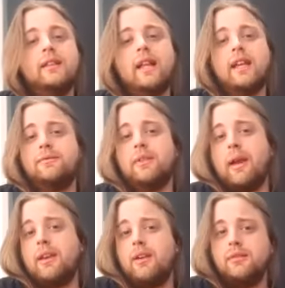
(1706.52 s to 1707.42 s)
in
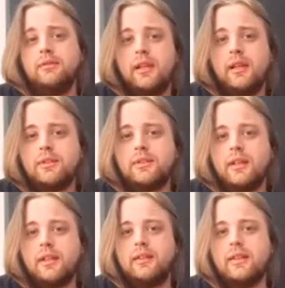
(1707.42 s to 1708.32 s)
flamenco, it was
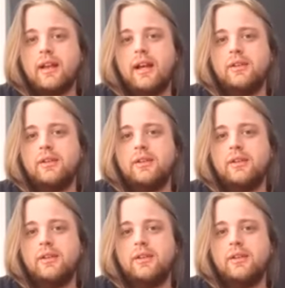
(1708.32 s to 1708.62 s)
that kind